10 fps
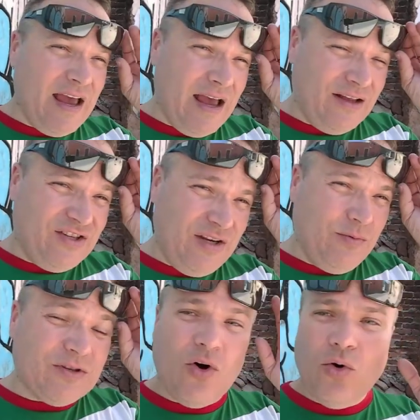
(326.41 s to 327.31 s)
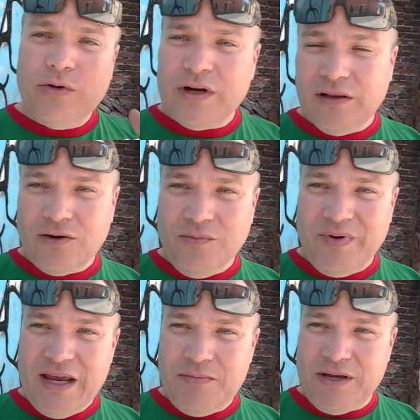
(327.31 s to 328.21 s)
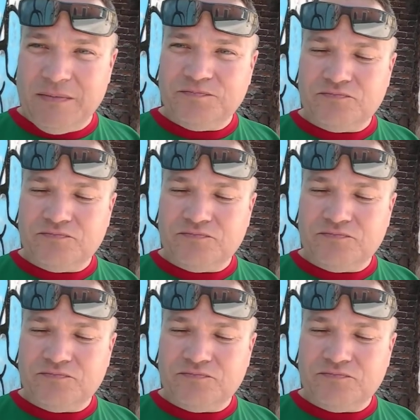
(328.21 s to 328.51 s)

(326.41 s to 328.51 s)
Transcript: And she was holding a little baby,